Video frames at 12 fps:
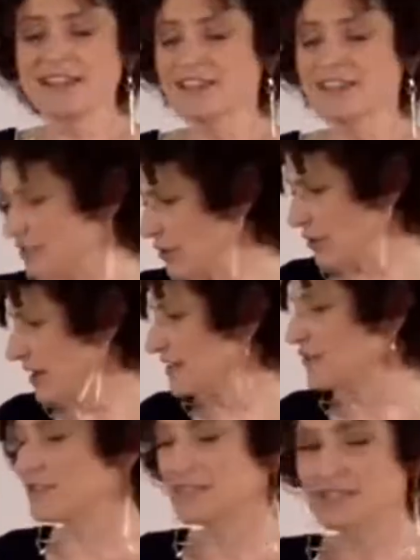So
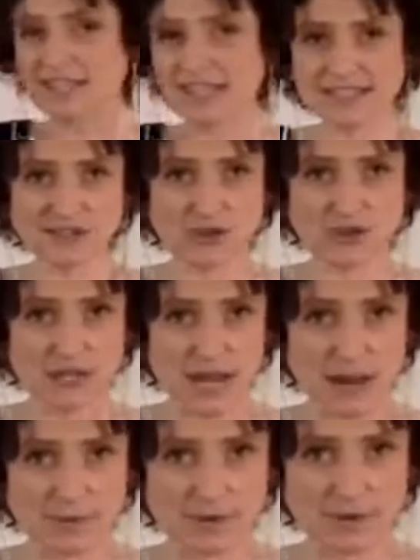you slice a green
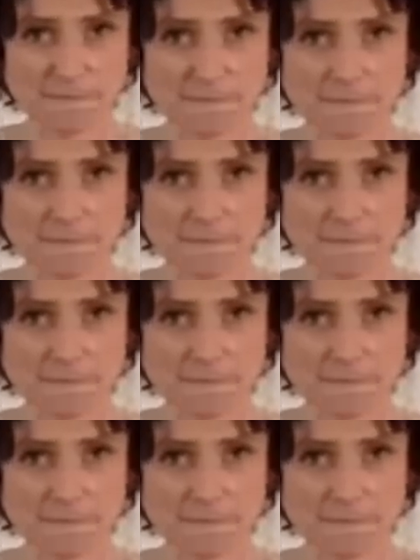apple.